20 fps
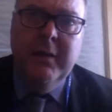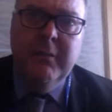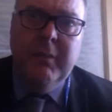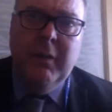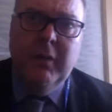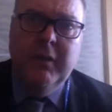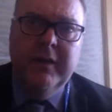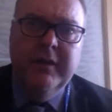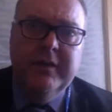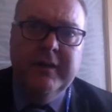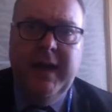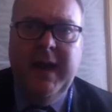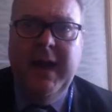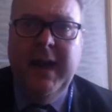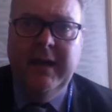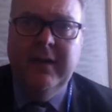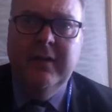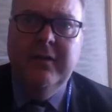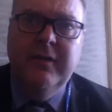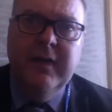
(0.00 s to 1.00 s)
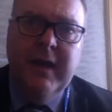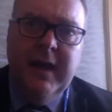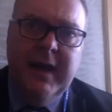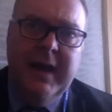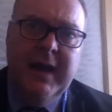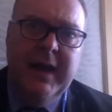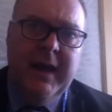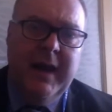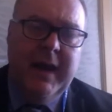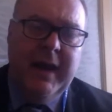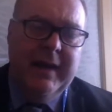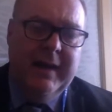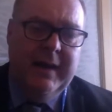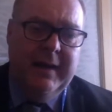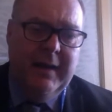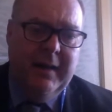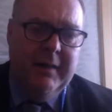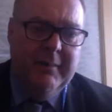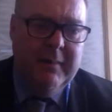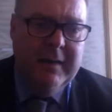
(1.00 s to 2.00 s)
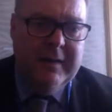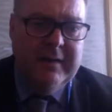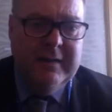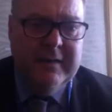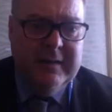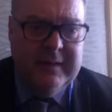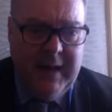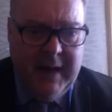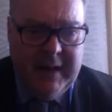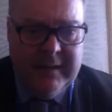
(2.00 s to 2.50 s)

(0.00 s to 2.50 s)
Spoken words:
but there's a head of year, and Mrs.